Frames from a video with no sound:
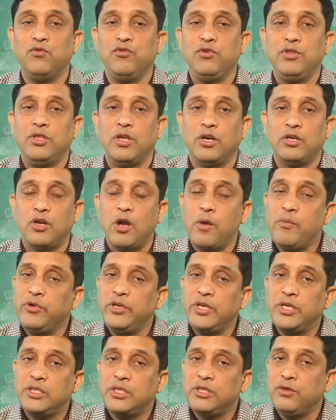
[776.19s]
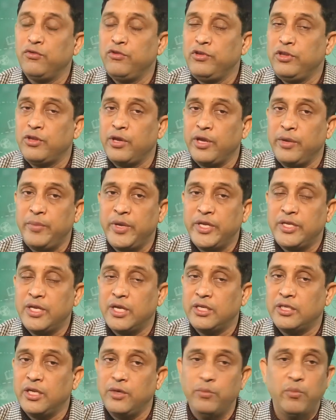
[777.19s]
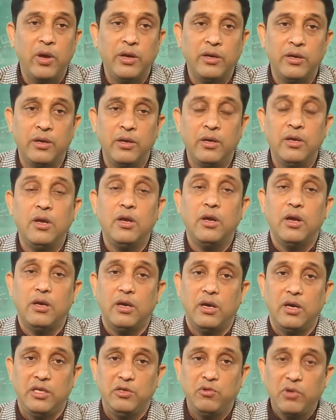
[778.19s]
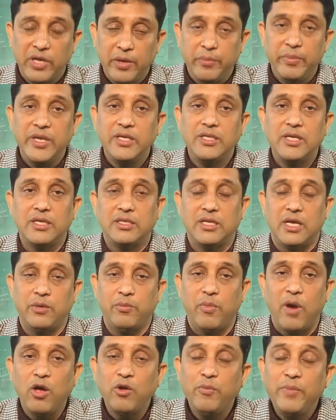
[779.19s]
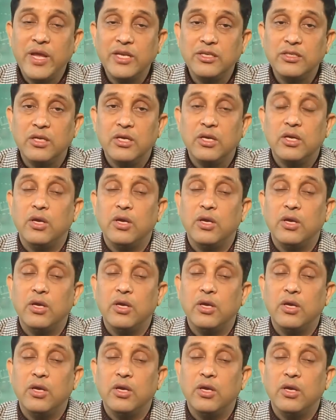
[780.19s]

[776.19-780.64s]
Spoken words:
with the community, with the immediate your immediate environment,